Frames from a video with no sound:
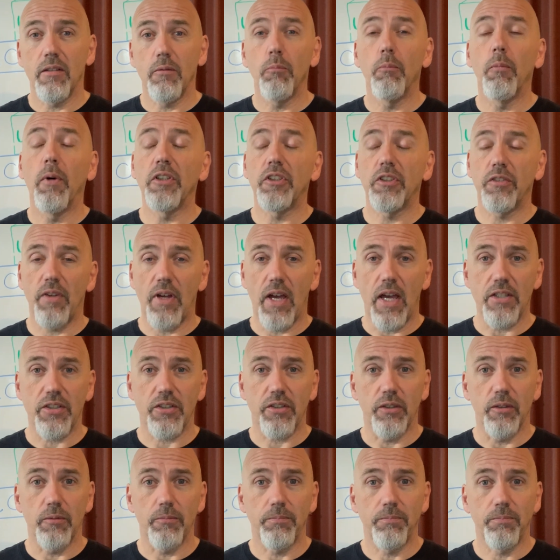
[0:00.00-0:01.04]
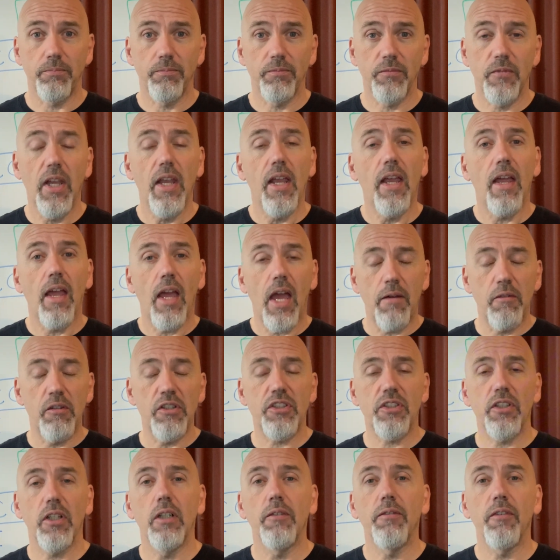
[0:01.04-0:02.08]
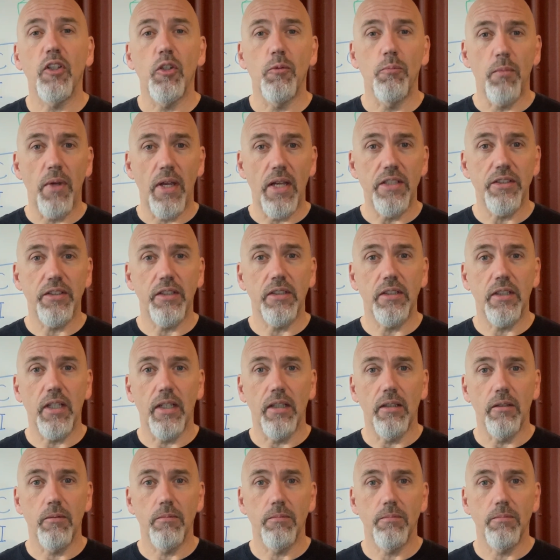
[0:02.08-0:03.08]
much faster. Have yourself an amazing day.